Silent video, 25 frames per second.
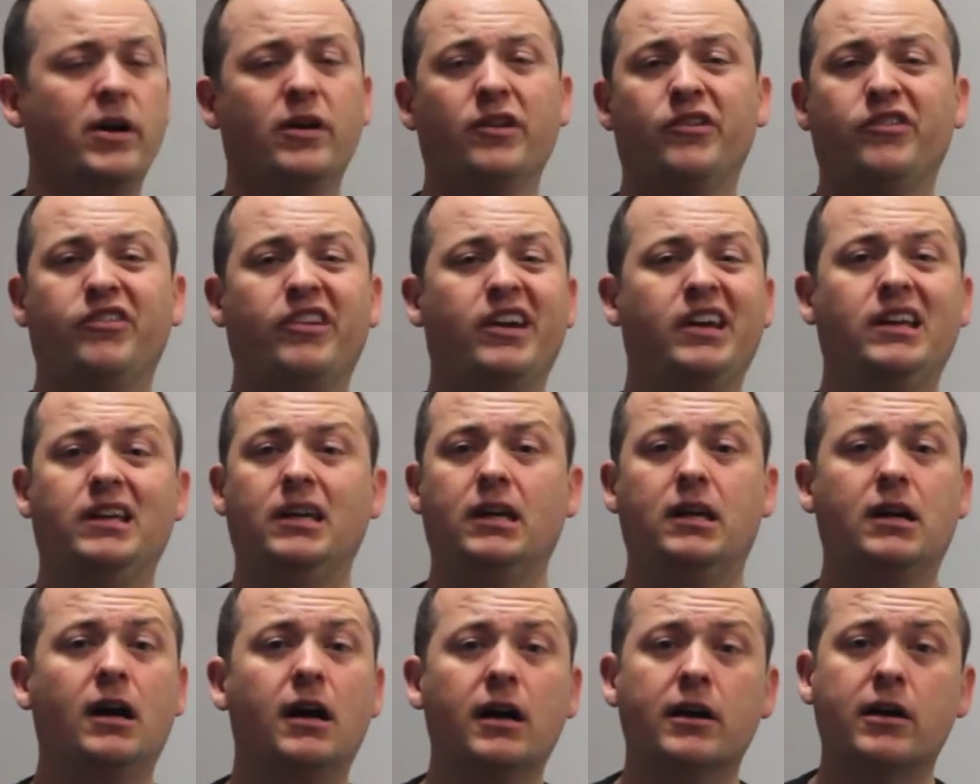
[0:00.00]
We're not
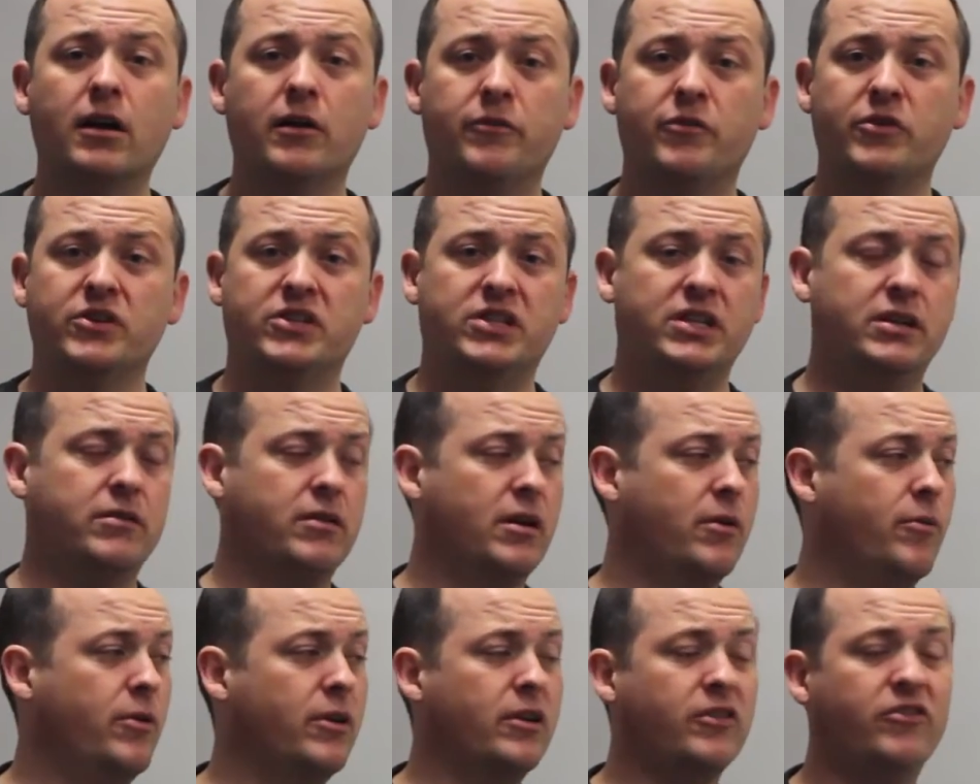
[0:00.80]
saying you can't go for a
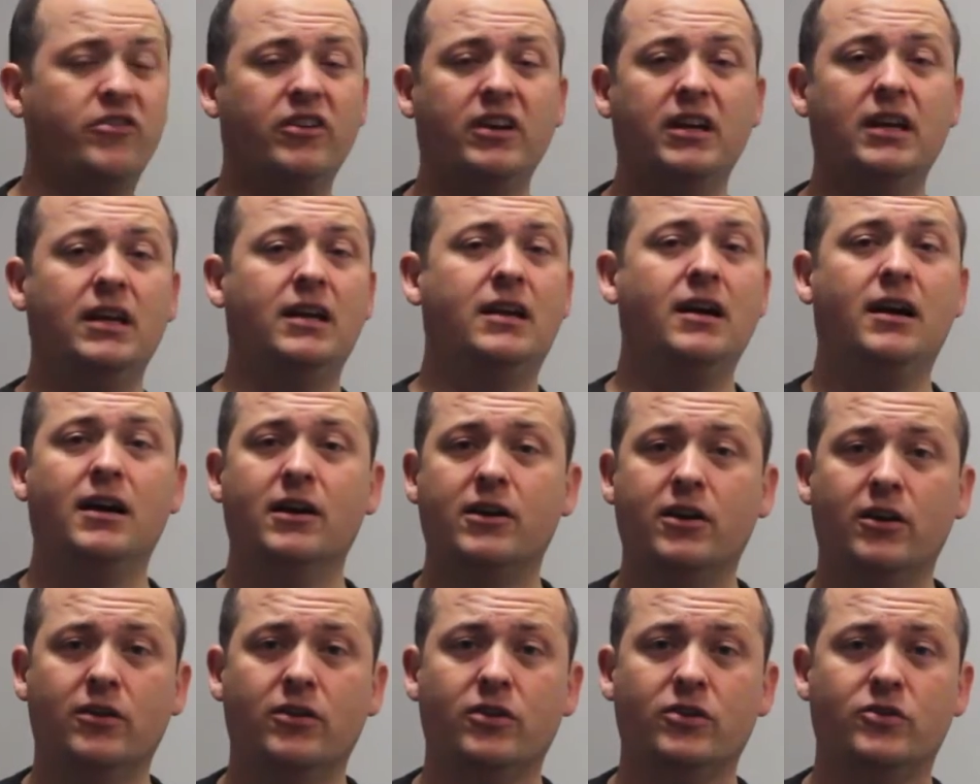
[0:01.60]
cigarette. We're not saying
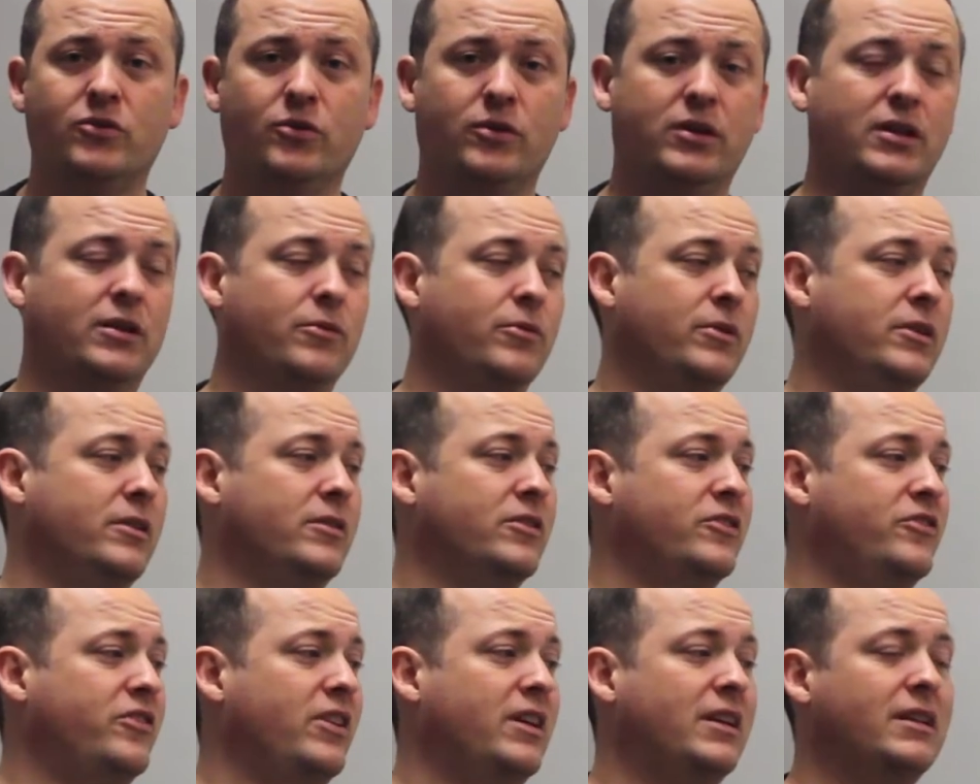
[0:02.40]
you can't go to the
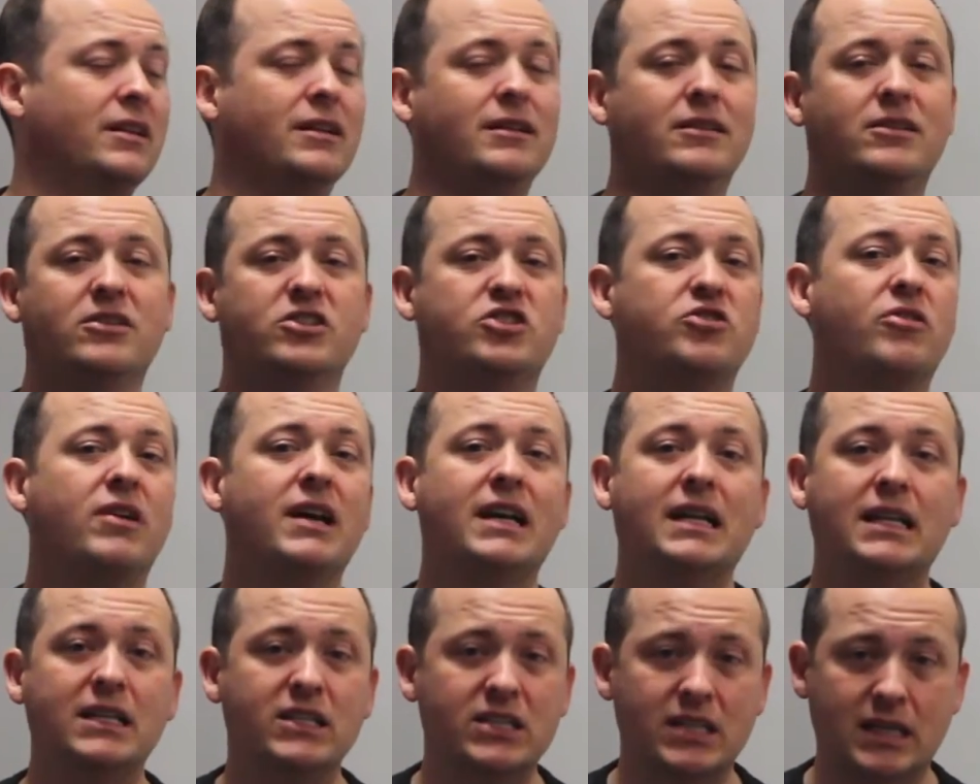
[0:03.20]
toilet. We're not saying that
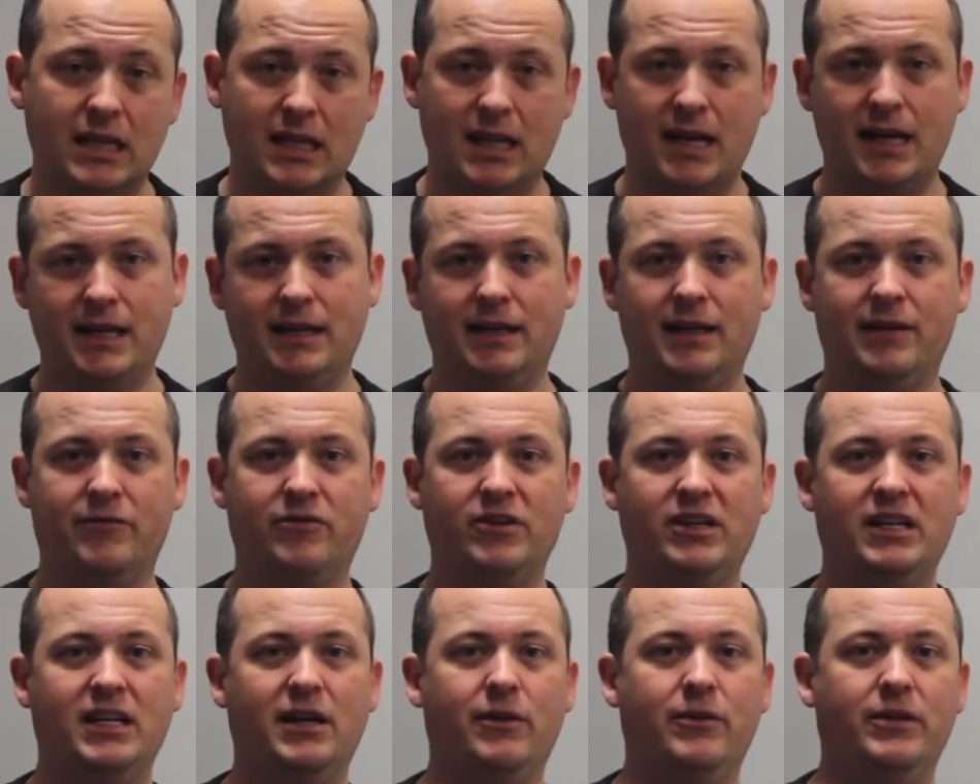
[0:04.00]
the train isn't
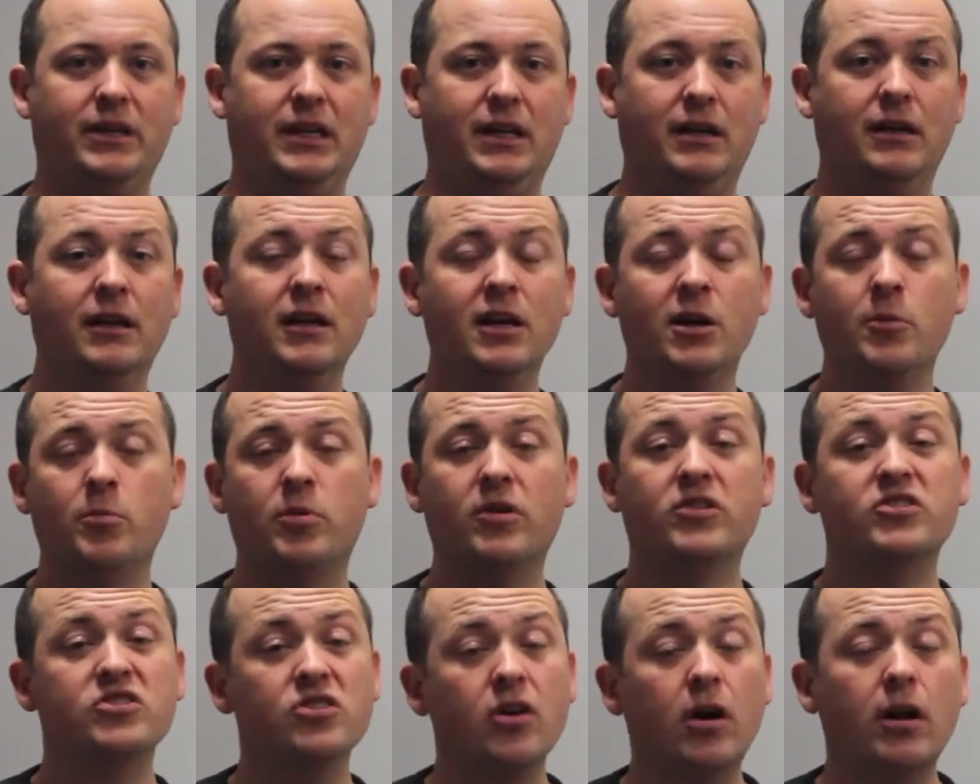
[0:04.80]
late every now and then,
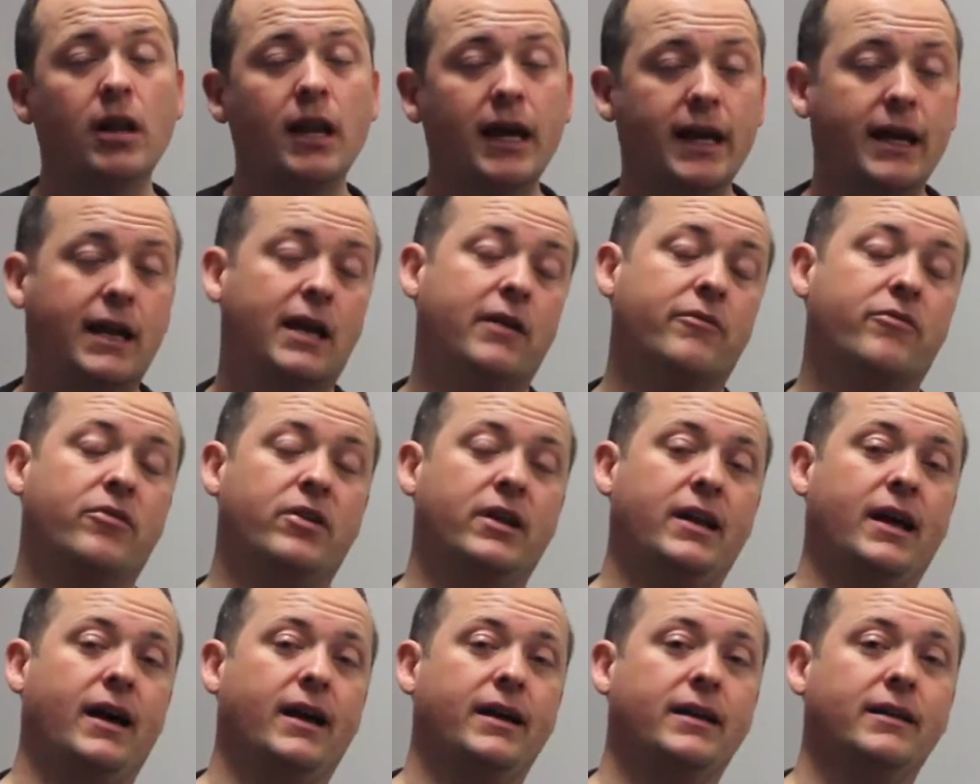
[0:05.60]
but it's not late
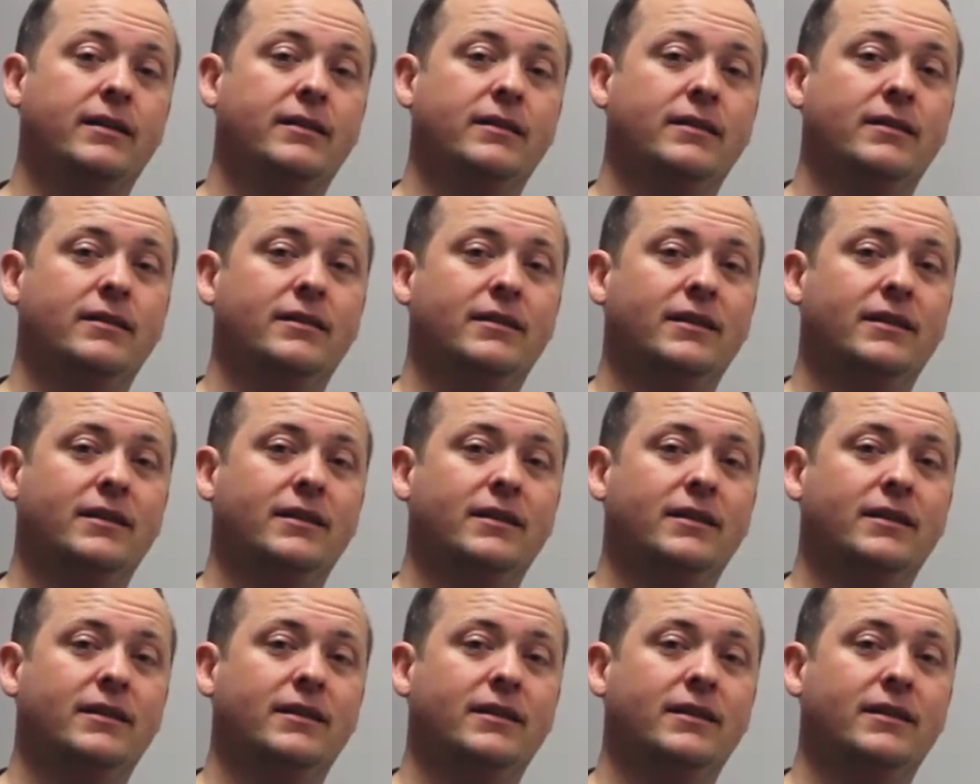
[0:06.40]
every day,